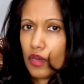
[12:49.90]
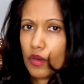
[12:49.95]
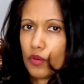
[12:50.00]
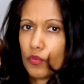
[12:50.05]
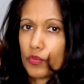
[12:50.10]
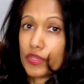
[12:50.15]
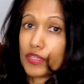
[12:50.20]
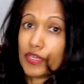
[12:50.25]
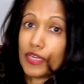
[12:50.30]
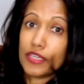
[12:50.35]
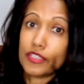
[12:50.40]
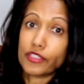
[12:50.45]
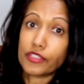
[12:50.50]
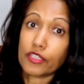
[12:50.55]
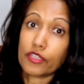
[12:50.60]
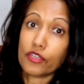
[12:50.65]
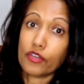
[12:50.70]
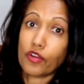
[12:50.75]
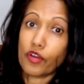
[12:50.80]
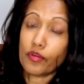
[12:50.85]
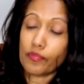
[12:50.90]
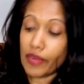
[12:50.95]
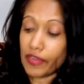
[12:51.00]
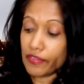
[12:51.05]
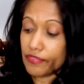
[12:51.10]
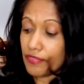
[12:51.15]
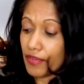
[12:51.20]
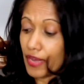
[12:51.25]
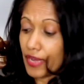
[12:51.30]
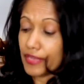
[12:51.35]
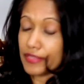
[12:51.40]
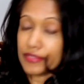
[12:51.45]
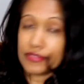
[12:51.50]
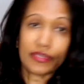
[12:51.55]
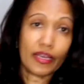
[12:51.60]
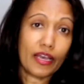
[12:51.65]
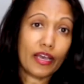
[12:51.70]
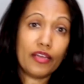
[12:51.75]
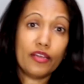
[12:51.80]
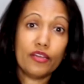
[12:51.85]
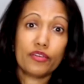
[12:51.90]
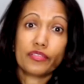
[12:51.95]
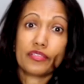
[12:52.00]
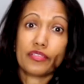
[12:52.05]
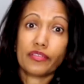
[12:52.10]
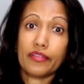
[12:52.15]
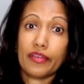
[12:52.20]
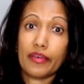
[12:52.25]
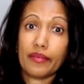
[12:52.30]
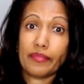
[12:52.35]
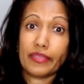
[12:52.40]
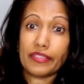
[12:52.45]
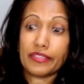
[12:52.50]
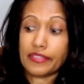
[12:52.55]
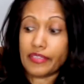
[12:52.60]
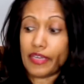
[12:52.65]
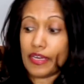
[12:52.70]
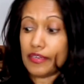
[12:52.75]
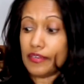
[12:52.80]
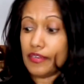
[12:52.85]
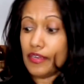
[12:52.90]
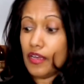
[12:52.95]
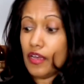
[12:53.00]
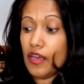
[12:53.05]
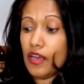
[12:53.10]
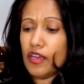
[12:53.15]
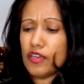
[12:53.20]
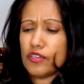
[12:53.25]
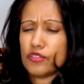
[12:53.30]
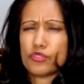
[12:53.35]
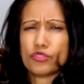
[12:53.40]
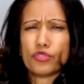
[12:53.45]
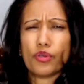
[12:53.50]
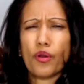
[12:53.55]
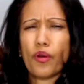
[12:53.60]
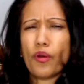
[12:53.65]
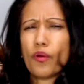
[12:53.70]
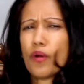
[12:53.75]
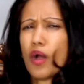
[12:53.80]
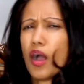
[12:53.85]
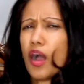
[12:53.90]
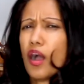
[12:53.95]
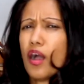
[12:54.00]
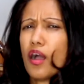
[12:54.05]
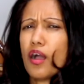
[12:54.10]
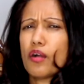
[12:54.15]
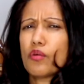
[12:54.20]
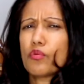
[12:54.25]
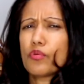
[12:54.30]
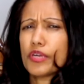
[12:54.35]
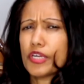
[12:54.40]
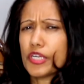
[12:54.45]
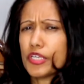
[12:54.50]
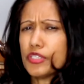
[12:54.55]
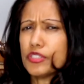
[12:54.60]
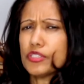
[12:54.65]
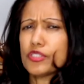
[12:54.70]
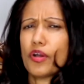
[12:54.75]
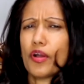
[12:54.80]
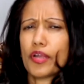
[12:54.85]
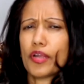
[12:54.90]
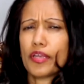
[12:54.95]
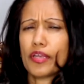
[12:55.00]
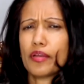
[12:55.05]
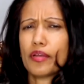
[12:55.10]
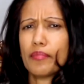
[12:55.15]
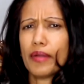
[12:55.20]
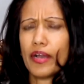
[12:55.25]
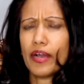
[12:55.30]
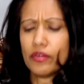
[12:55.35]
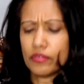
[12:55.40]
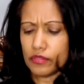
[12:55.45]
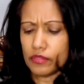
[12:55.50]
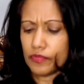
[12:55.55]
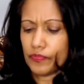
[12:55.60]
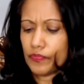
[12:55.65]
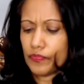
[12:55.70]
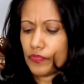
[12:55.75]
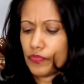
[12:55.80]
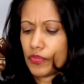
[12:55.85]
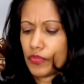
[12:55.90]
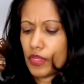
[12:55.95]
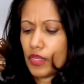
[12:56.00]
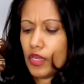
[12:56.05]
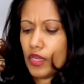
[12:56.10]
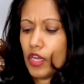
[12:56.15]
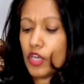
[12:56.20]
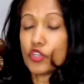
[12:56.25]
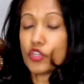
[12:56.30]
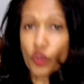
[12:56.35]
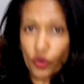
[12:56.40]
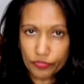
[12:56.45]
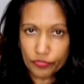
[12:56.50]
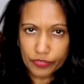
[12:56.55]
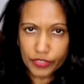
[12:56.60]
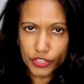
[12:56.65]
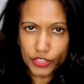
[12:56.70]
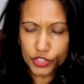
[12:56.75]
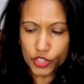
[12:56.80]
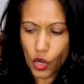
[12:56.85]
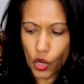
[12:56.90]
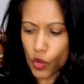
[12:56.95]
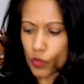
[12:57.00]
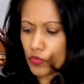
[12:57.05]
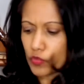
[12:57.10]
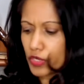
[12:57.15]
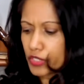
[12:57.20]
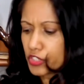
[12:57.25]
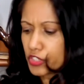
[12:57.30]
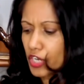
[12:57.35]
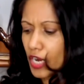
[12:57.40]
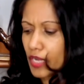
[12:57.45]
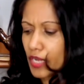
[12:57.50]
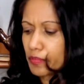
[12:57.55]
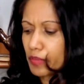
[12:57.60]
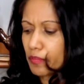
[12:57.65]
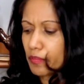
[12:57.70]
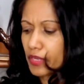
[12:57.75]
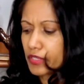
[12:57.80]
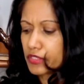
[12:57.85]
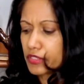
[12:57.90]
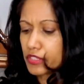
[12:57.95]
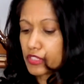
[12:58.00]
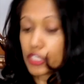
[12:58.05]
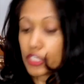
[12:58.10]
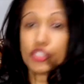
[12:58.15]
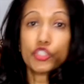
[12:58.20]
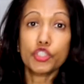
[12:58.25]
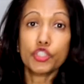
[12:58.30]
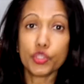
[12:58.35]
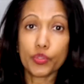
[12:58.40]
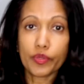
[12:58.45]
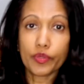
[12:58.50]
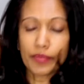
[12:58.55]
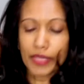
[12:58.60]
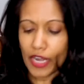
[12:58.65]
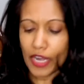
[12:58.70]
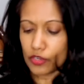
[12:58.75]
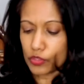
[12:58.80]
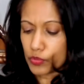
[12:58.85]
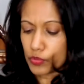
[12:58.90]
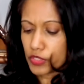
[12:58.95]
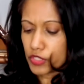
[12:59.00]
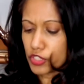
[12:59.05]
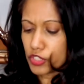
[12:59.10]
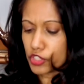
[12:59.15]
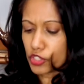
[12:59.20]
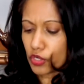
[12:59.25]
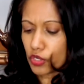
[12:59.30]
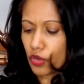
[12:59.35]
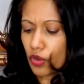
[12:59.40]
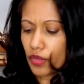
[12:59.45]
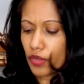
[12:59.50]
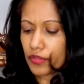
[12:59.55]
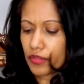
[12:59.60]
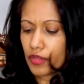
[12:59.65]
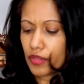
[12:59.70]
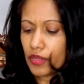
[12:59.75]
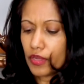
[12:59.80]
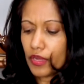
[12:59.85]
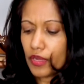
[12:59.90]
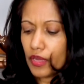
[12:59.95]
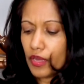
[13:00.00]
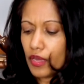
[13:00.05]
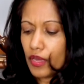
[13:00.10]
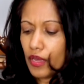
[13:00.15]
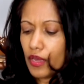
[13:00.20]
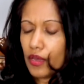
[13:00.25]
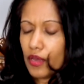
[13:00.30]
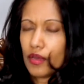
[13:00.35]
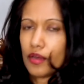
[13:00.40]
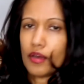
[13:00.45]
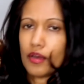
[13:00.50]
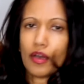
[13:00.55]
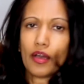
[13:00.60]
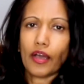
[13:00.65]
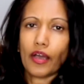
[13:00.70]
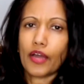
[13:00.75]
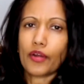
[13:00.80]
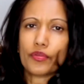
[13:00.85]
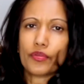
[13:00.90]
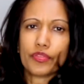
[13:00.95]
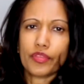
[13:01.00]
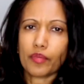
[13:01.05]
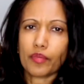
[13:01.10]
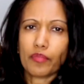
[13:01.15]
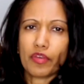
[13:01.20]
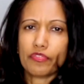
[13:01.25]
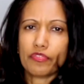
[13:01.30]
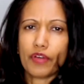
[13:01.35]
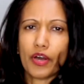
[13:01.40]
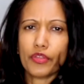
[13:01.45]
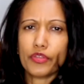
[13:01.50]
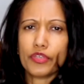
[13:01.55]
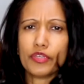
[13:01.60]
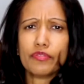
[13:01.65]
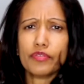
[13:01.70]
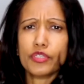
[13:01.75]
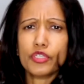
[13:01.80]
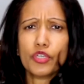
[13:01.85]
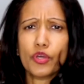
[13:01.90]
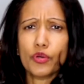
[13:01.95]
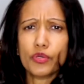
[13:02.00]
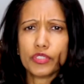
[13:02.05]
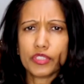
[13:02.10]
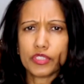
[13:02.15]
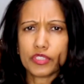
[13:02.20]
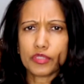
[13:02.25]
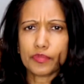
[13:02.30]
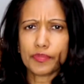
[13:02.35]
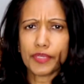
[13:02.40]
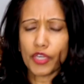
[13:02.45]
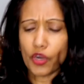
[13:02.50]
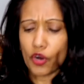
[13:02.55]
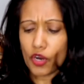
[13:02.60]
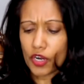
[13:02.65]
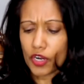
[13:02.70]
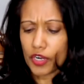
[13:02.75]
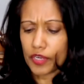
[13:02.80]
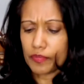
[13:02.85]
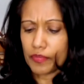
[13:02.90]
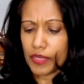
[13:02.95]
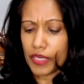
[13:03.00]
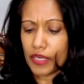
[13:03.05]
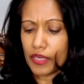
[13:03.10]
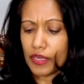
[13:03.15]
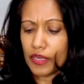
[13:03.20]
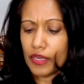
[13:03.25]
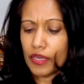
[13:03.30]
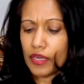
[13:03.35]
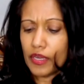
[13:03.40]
With an innocent look on my face, I looked at them and said, So, what are you talking about? Go finish your homework, child, my mother said, shooing me out with a dishcloth. I don't think my father even noticed me or heard me.